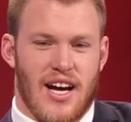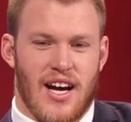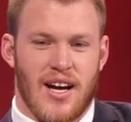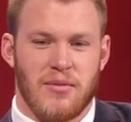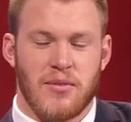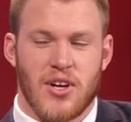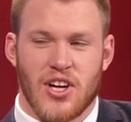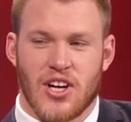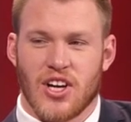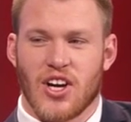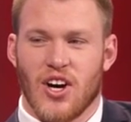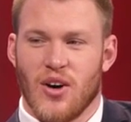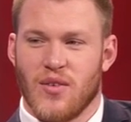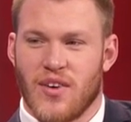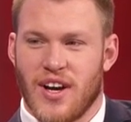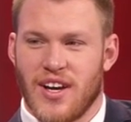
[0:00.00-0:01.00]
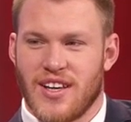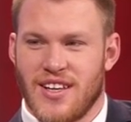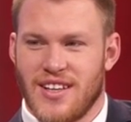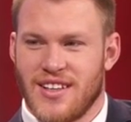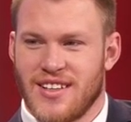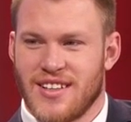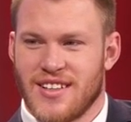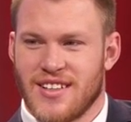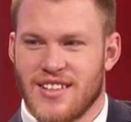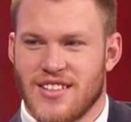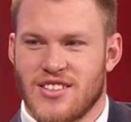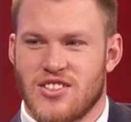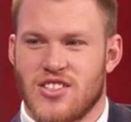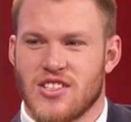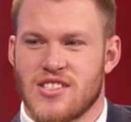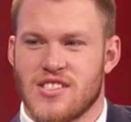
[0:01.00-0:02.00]
I'm gonna go Viking,
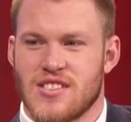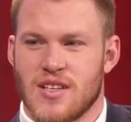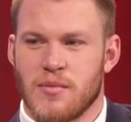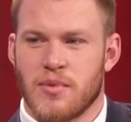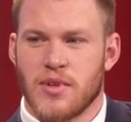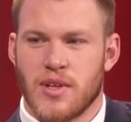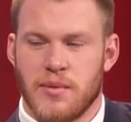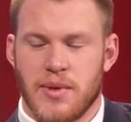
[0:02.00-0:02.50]
just simply okay.